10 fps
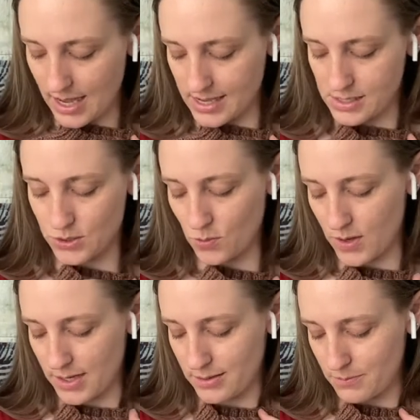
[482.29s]
I
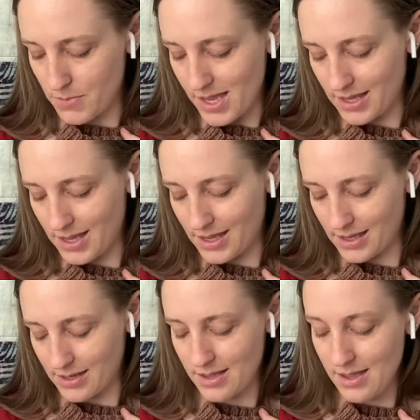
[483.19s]
enjoyed
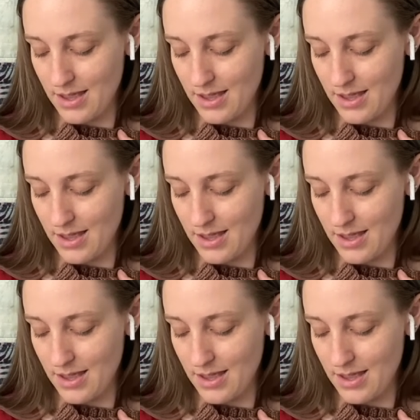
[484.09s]
making